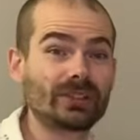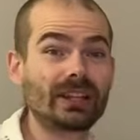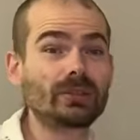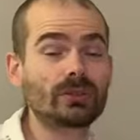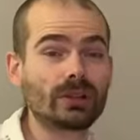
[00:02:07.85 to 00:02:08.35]

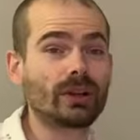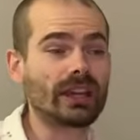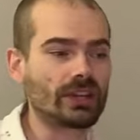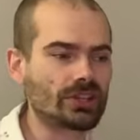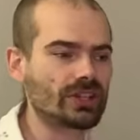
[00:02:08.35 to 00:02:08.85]
that good
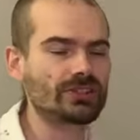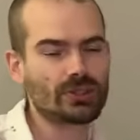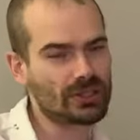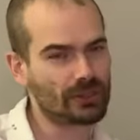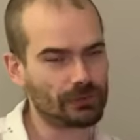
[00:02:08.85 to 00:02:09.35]
locations,
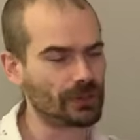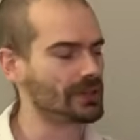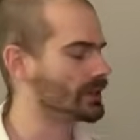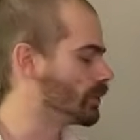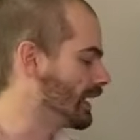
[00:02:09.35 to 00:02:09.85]
usually
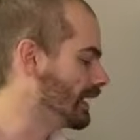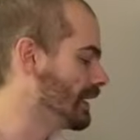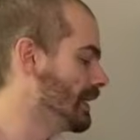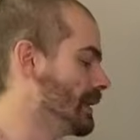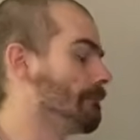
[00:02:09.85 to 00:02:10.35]
further away,